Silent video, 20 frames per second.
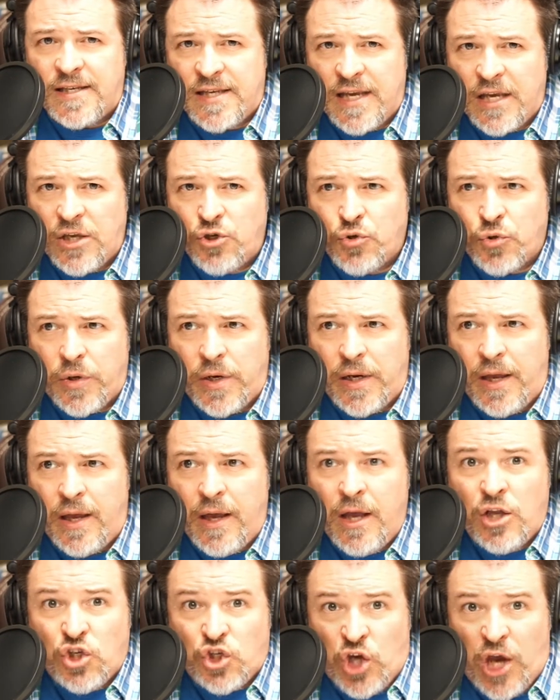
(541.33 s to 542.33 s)
century
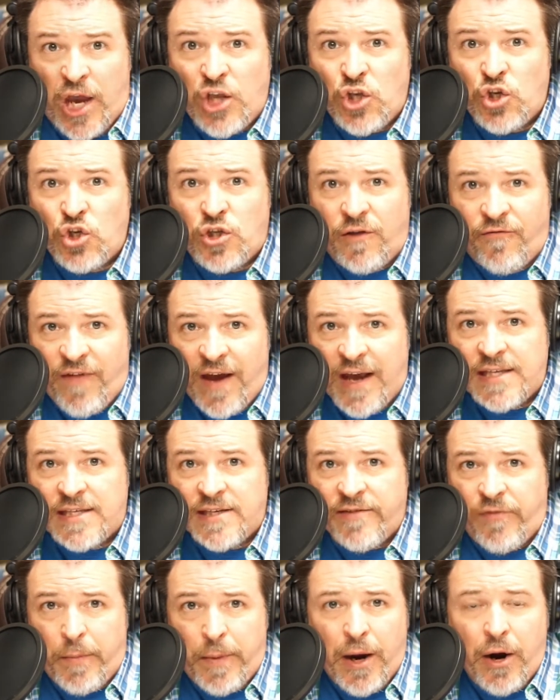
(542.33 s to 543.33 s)
changed the
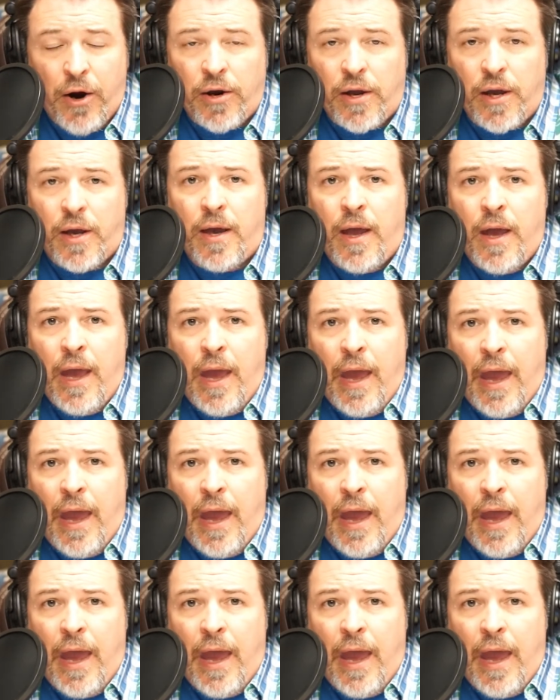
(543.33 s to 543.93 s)
face of America,